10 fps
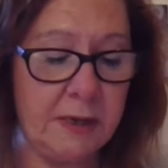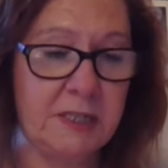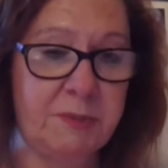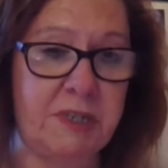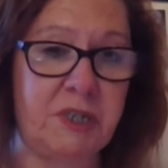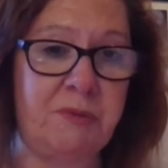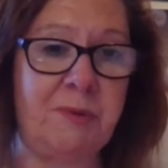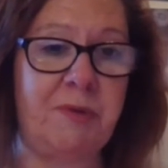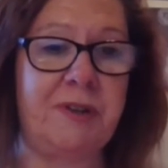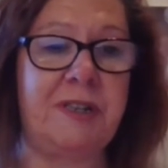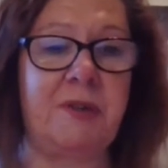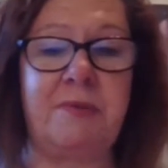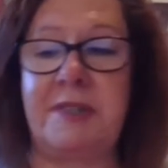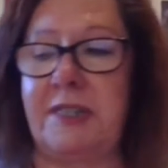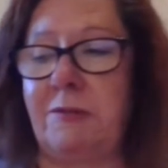especially when we're in a
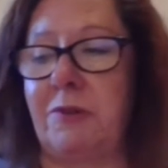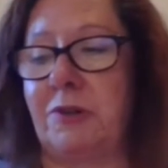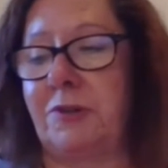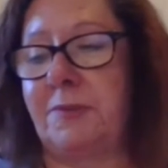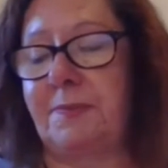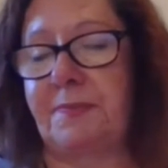3D world.